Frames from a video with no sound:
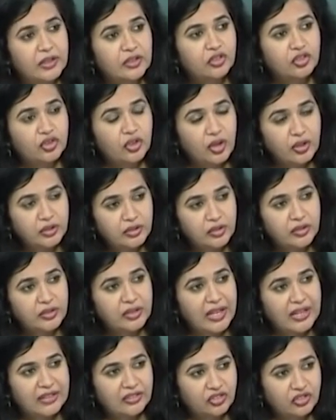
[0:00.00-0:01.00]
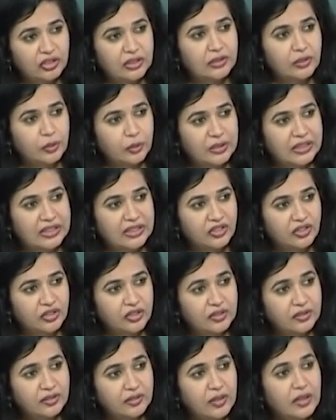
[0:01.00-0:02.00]
Shot on actual
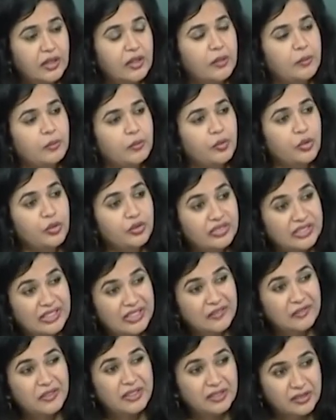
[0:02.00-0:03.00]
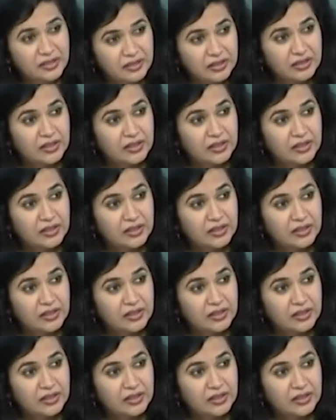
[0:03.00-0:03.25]
locations, mostly with